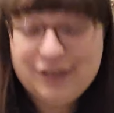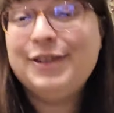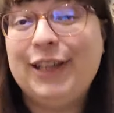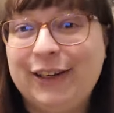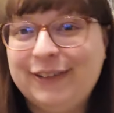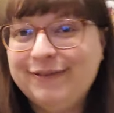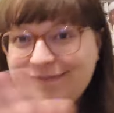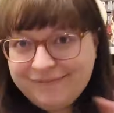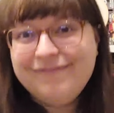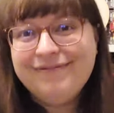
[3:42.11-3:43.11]
So
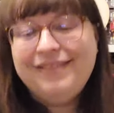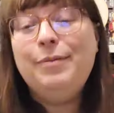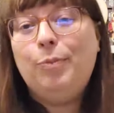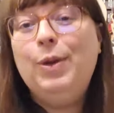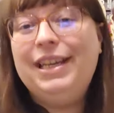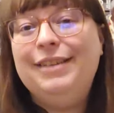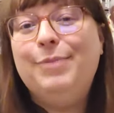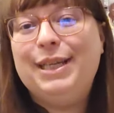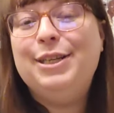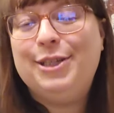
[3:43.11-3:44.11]
we're gonna
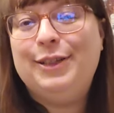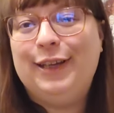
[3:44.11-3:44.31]
we're gonna do